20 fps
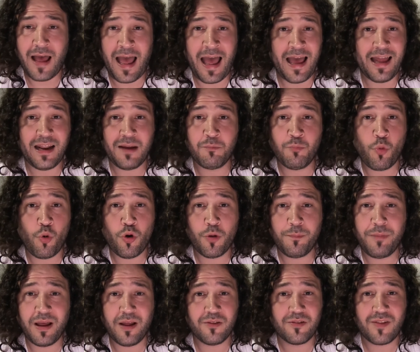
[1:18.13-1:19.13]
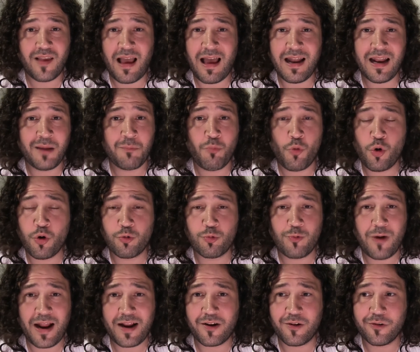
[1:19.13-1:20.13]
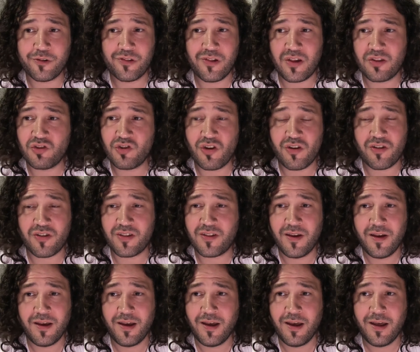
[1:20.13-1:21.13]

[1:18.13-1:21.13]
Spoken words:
Adding more belts, adding more records. It's just